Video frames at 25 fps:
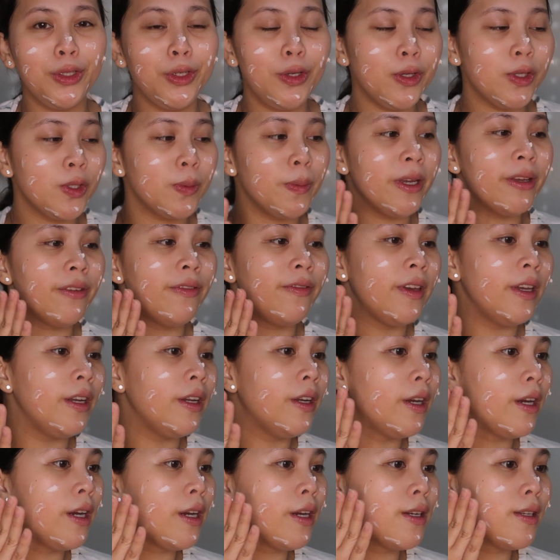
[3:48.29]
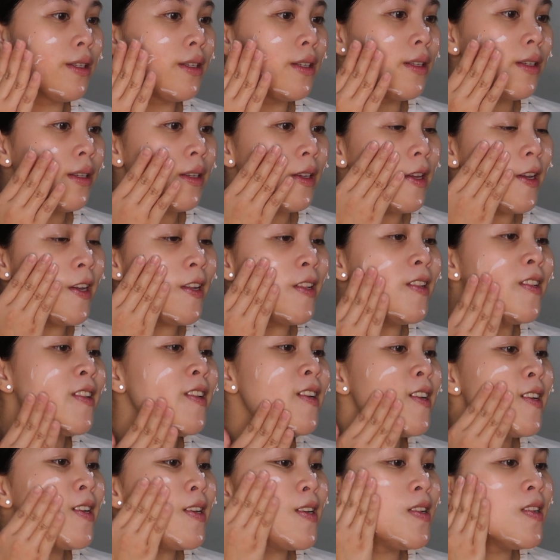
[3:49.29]
going to use my fingers and
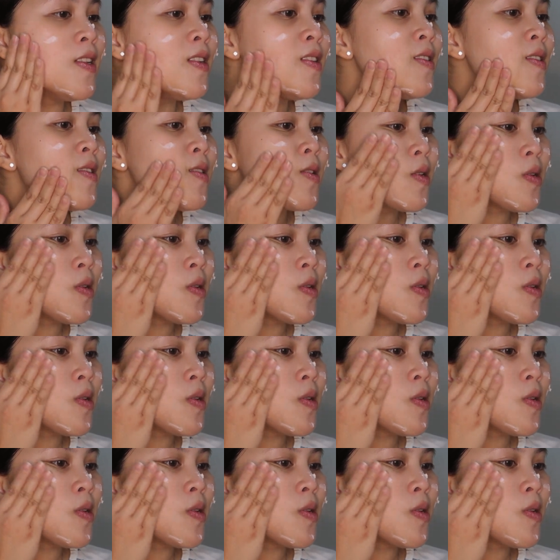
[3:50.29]
then